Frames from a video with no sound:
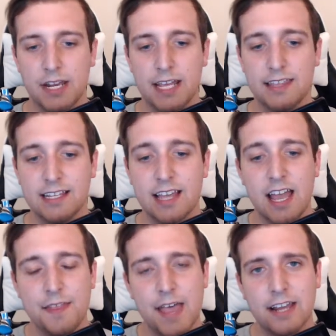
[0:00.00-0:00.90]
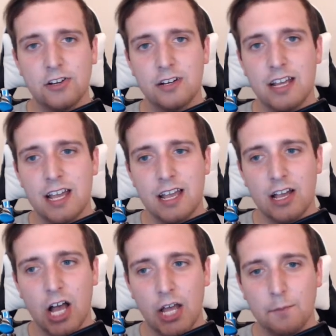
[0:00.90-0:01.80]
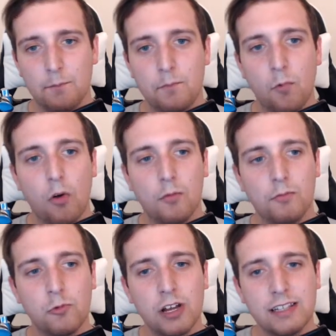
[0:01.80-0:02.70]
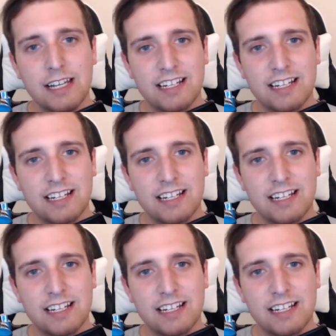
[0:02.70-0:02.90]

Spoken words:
And I think that could really